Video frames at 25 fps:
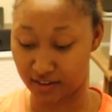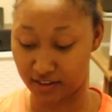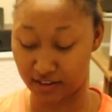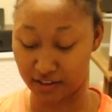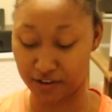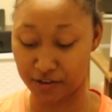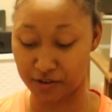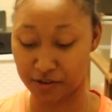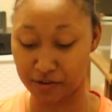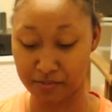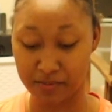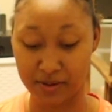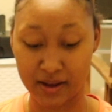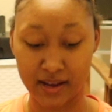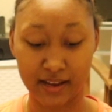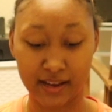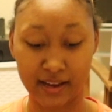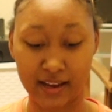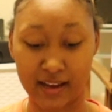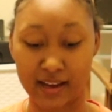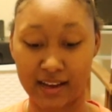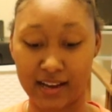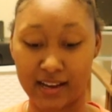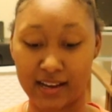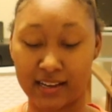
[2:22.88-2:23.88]
oh my
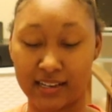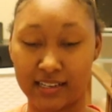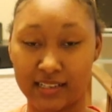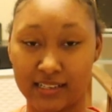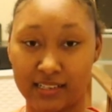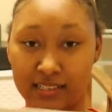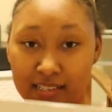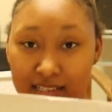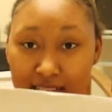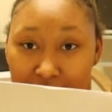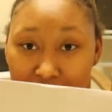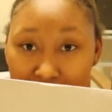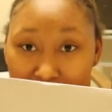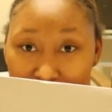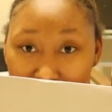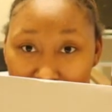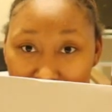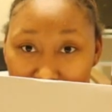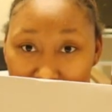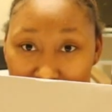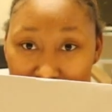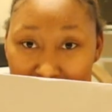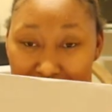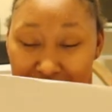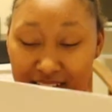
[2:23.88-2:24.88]
gosh.
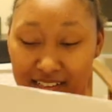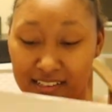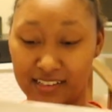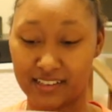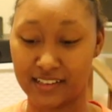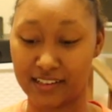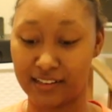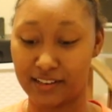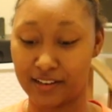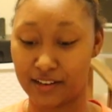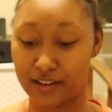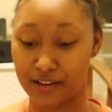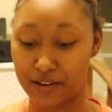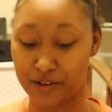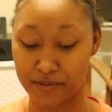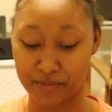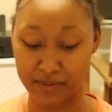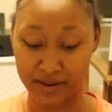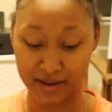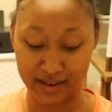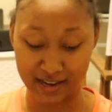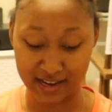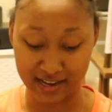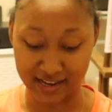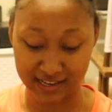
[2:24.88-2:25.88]
Oh my
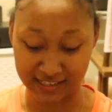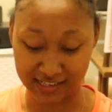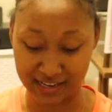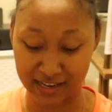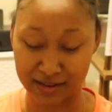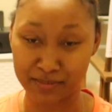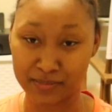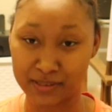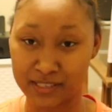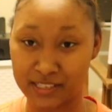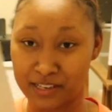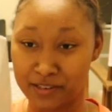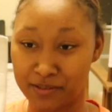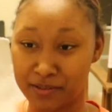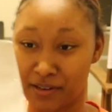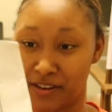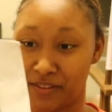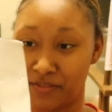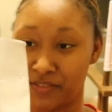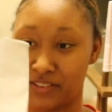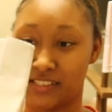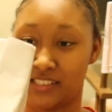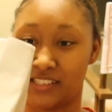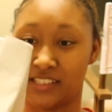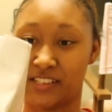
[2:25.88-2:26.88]
gosh, I'm so
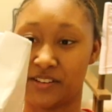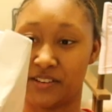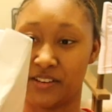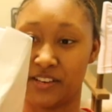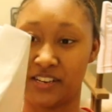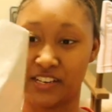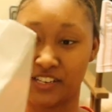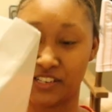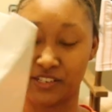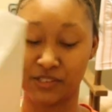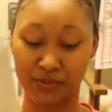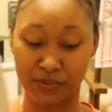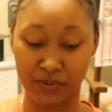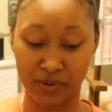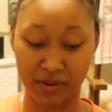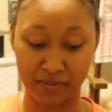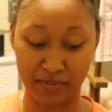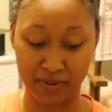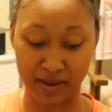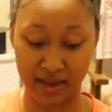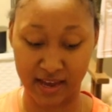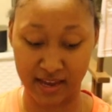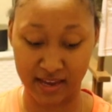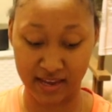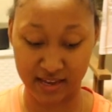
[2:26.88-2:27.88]
nervous. So here's one
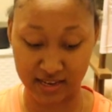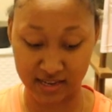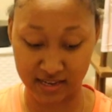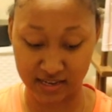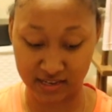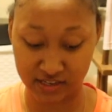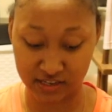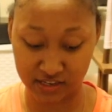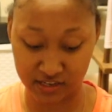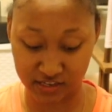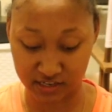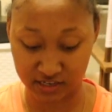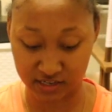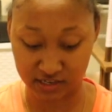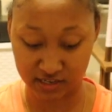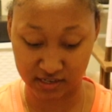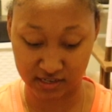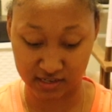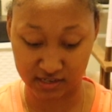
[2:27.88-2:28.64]
package.